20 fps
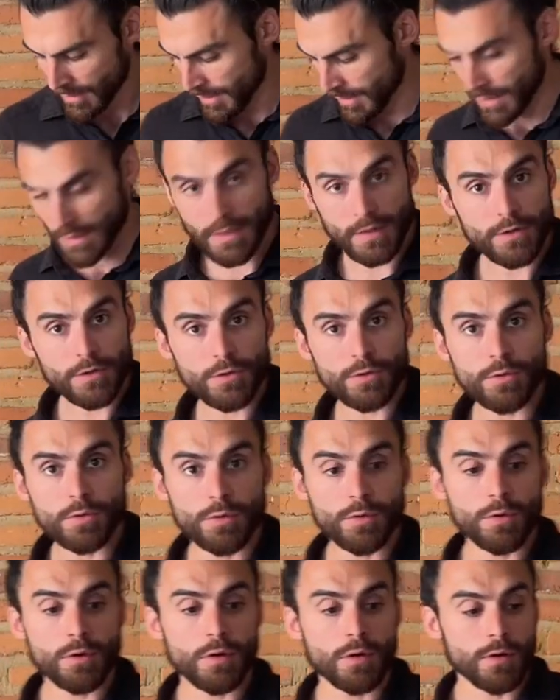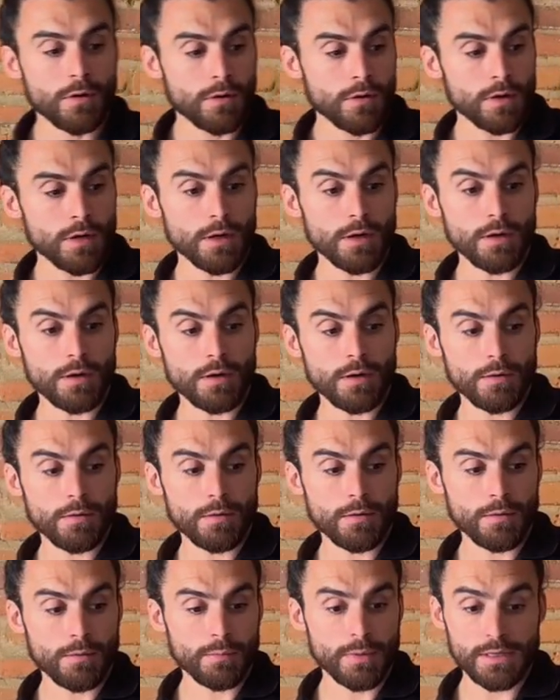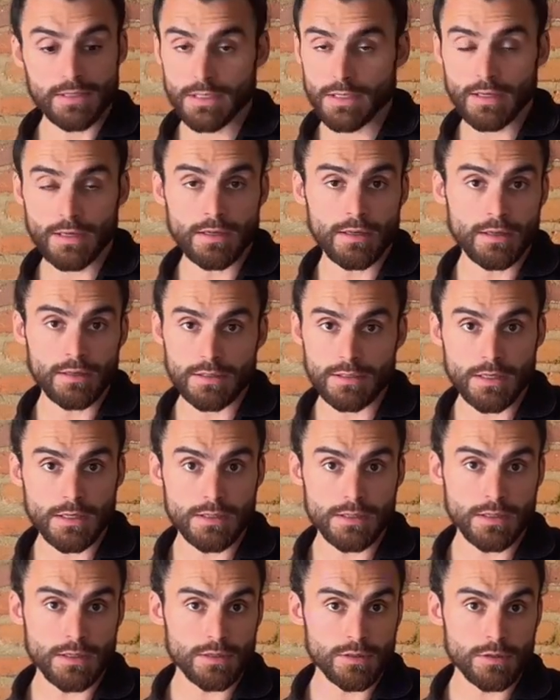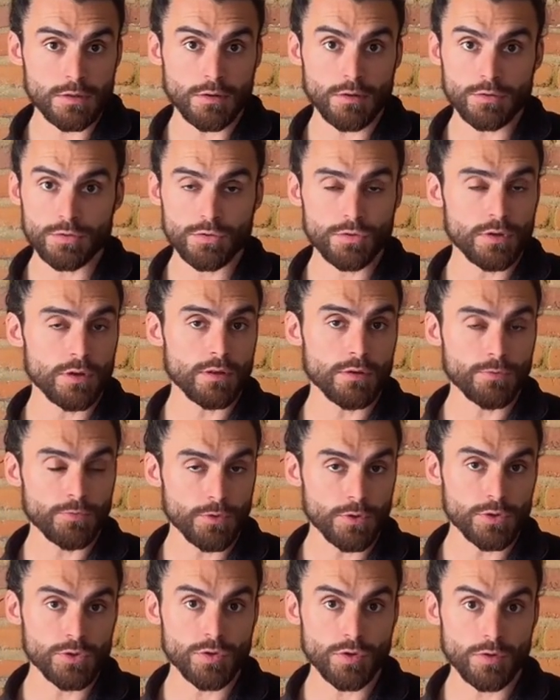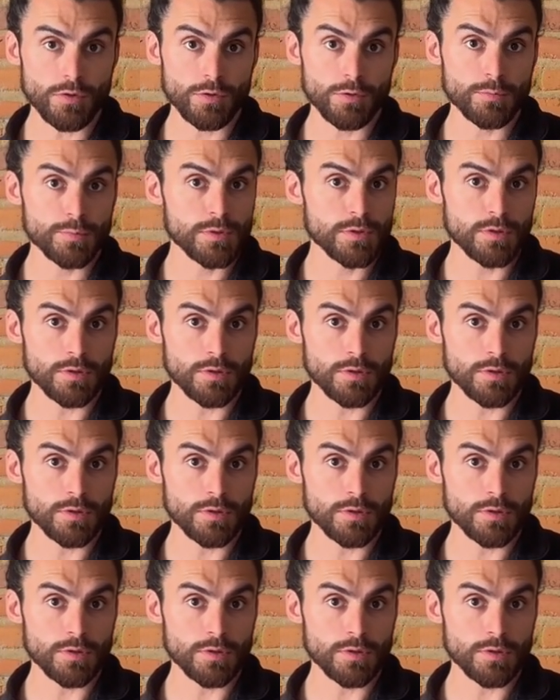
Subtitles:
that I do basically any of the seasoning salts or any of the fresh herbs,